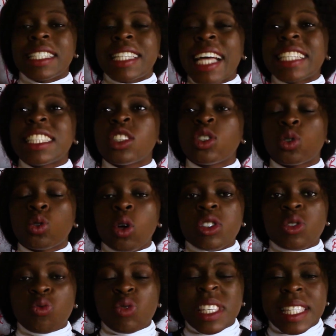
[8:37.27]
That is
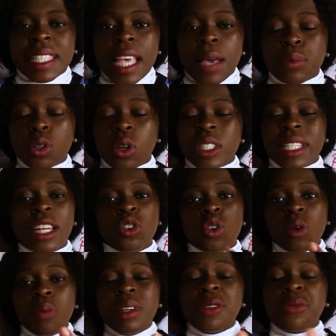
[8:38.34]
those receptors that
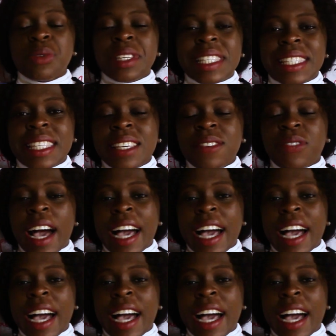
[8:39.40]
normally receive